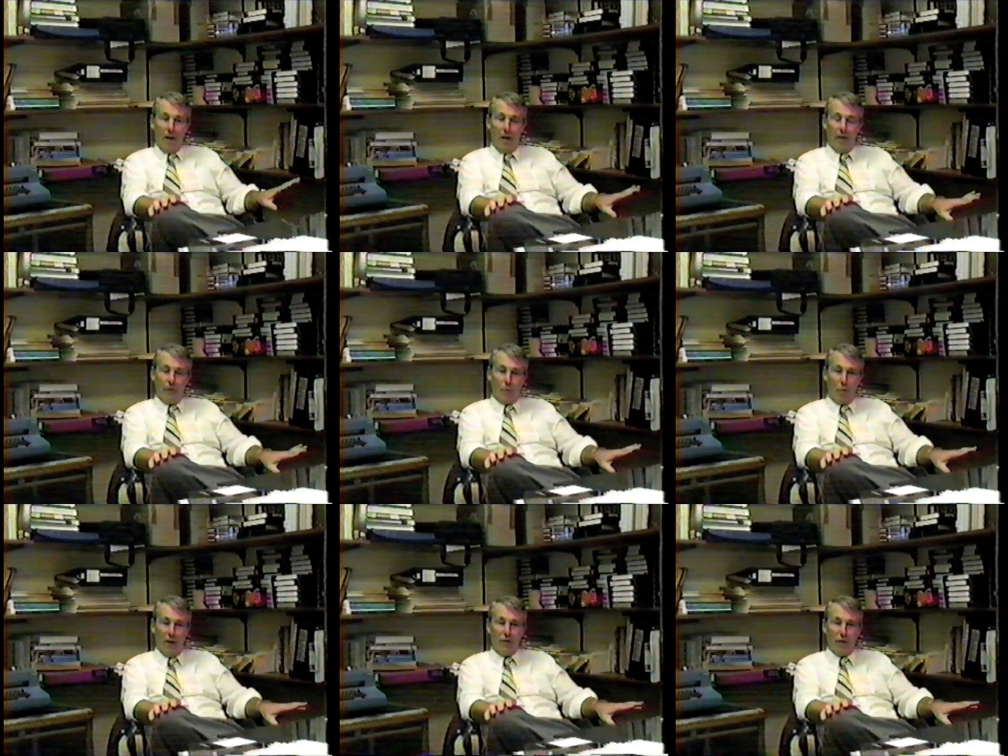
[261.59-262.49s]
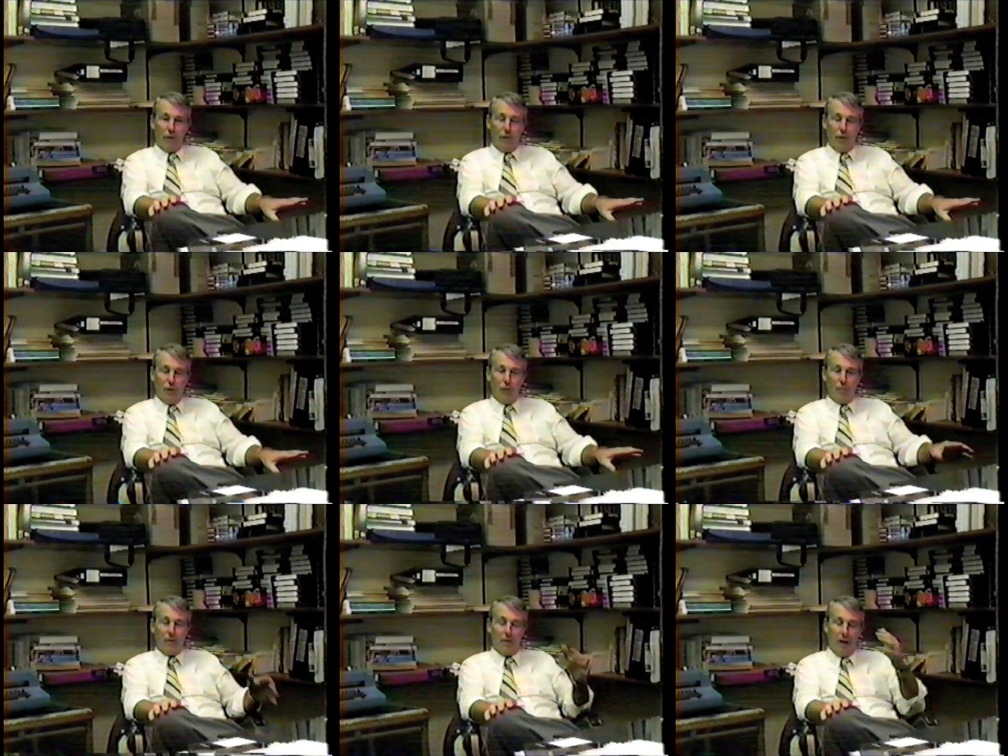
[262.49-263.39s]
After watching films,
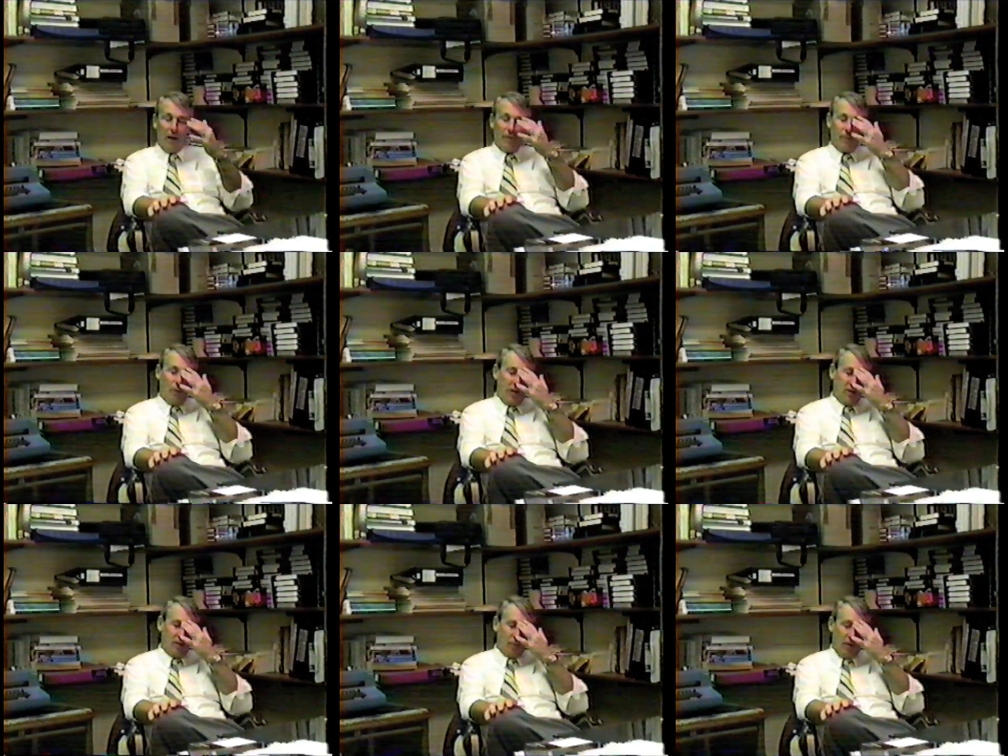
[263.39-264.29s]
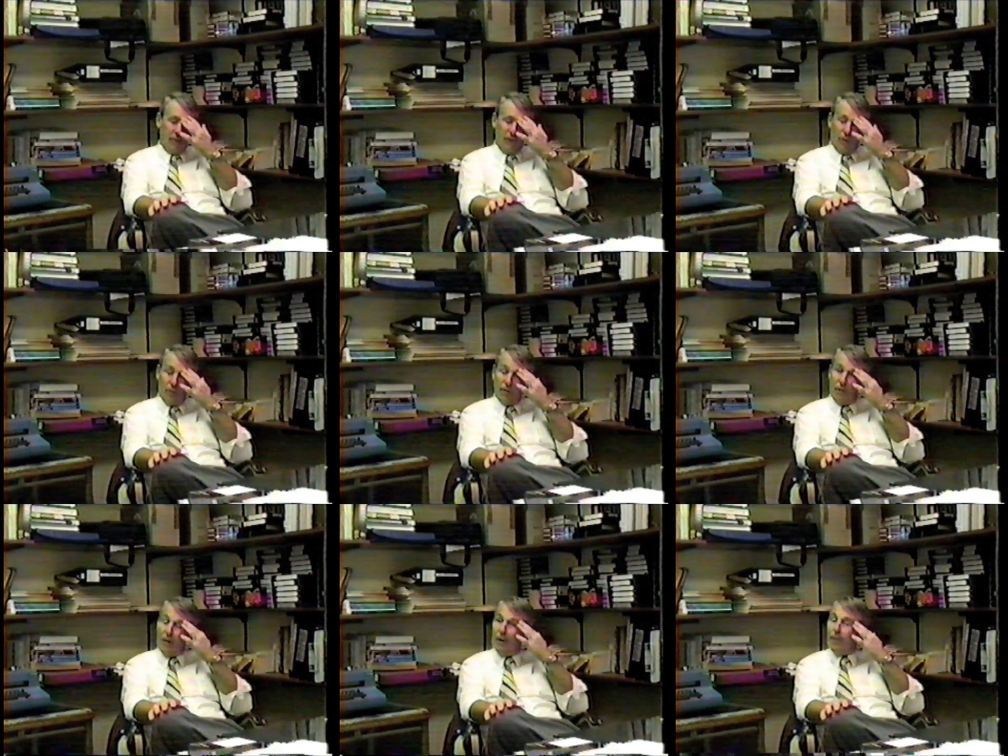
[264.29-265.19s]
I've watched 3 films of
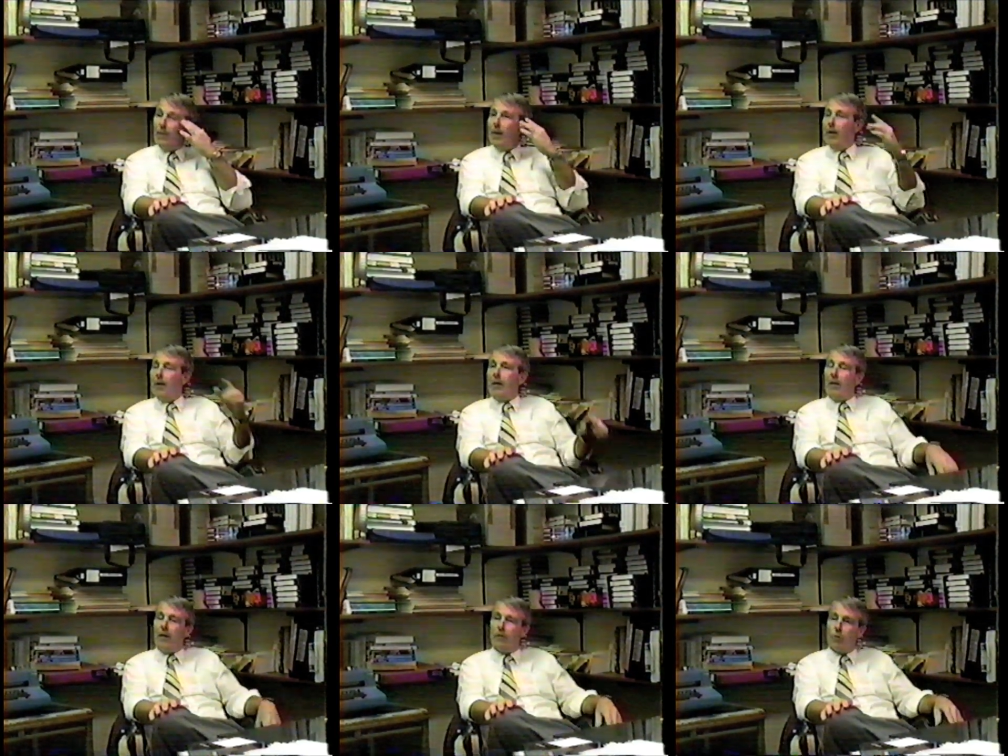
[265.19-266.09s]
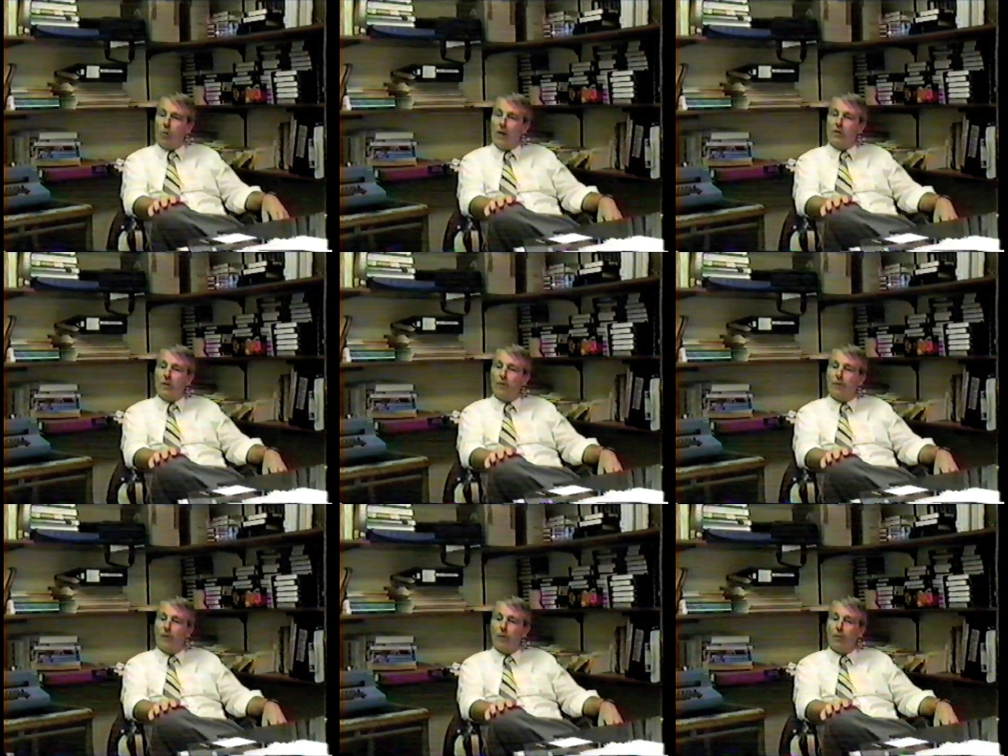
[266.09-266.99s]
them, and after watching
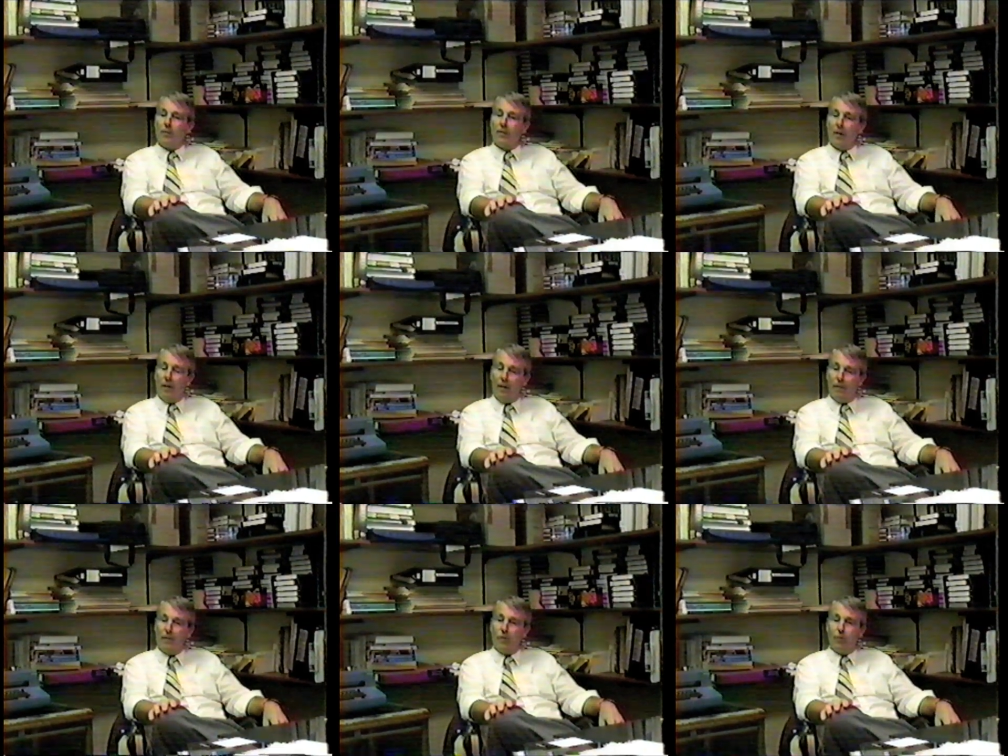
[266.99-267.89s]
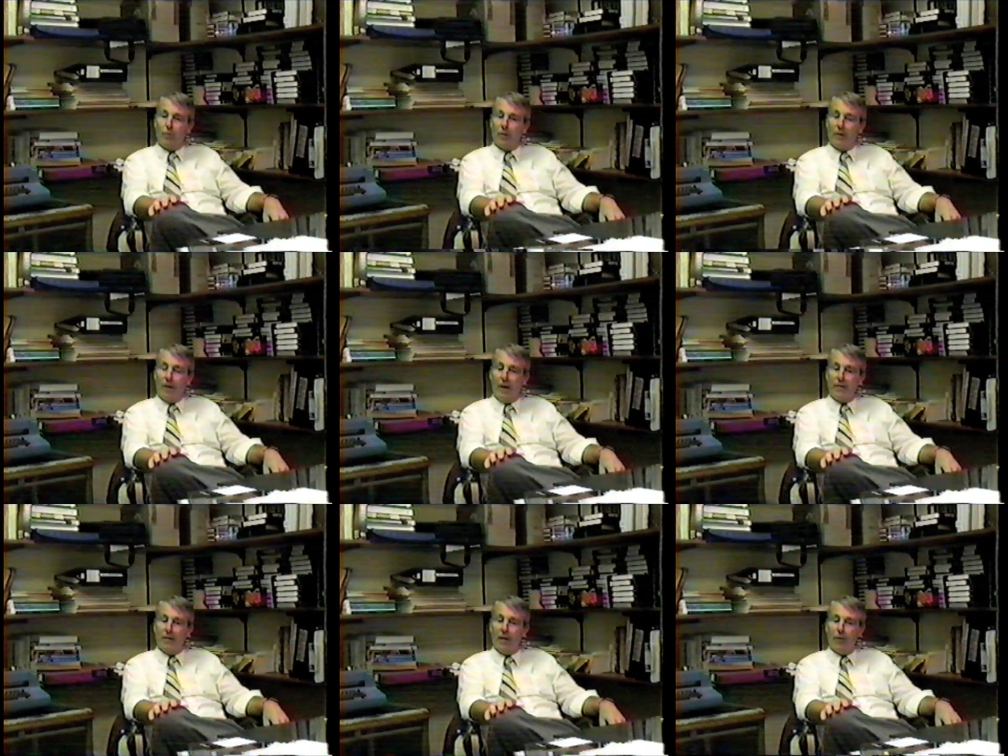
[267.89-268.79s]
films of New Berlin
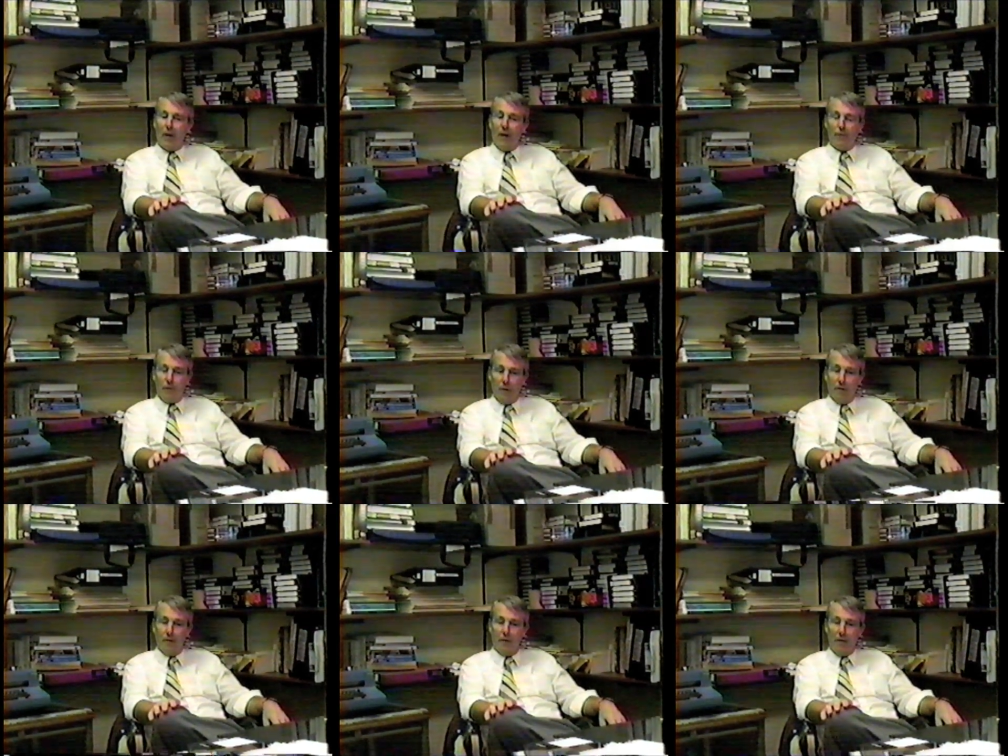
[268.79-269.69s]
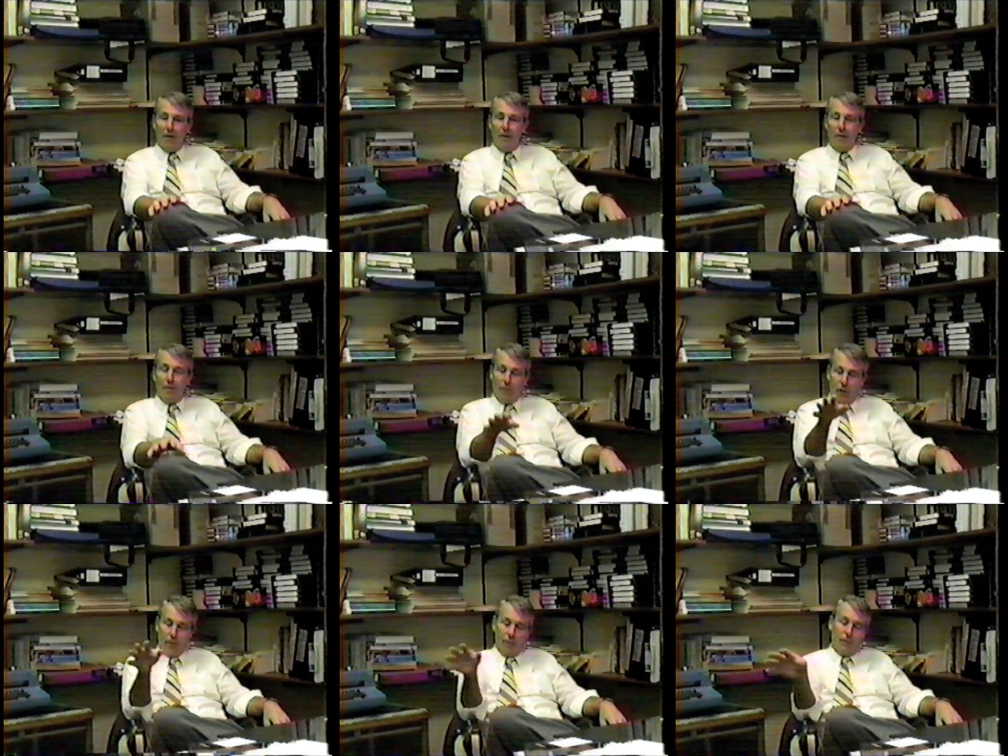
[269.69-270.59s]
Eisenhower, I feel they're
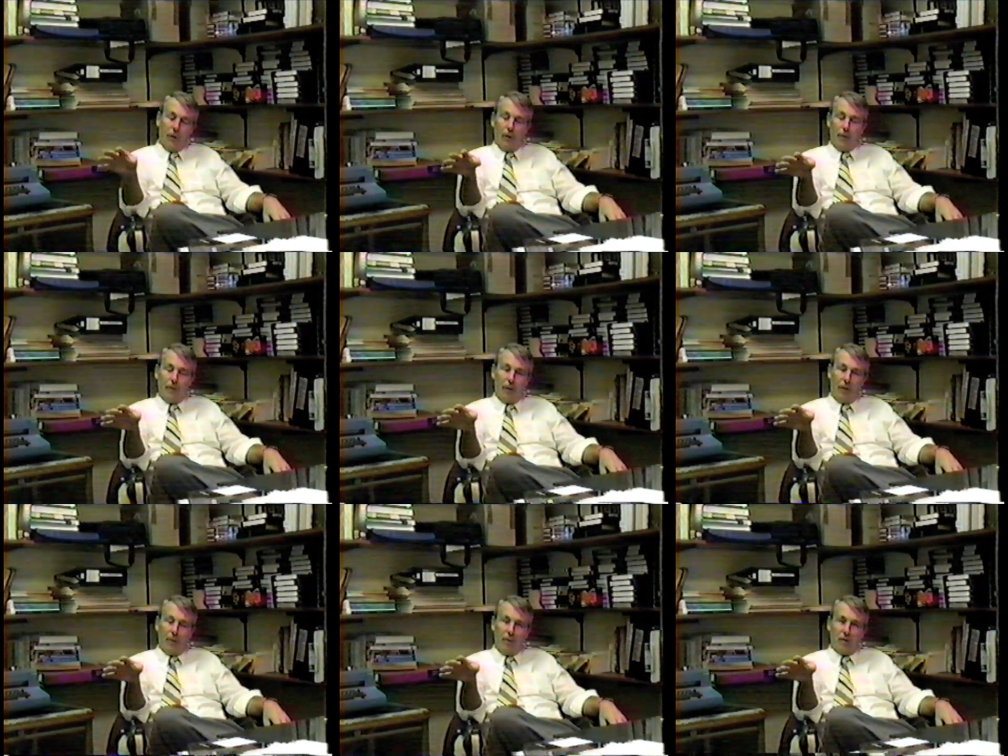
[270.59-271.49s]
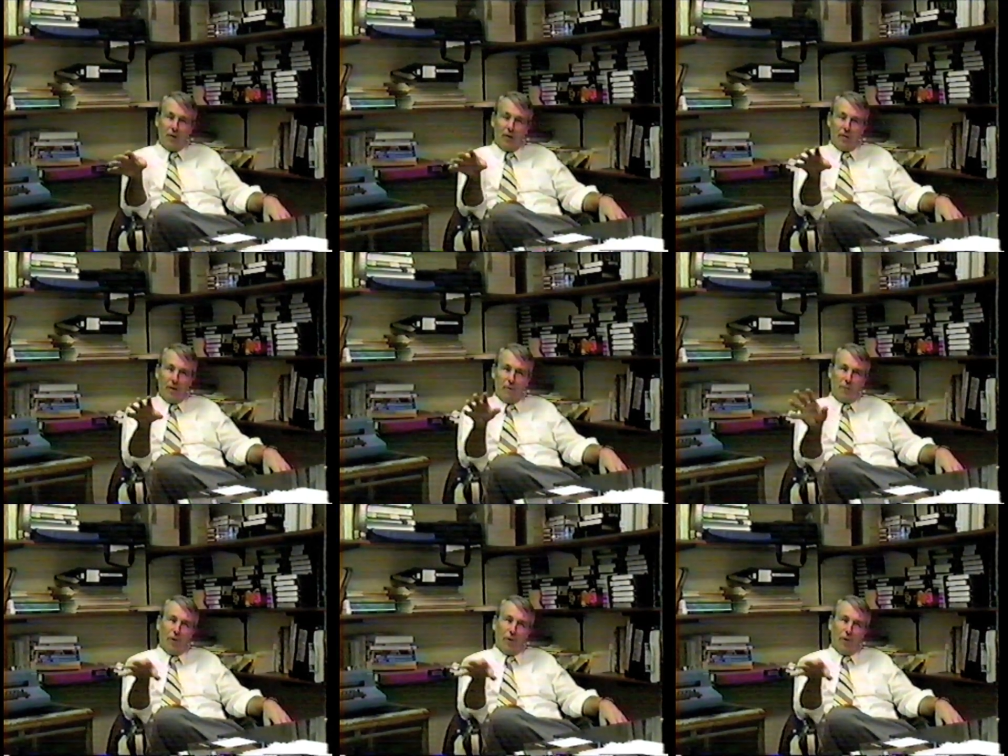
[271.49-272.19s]
very, very much, as far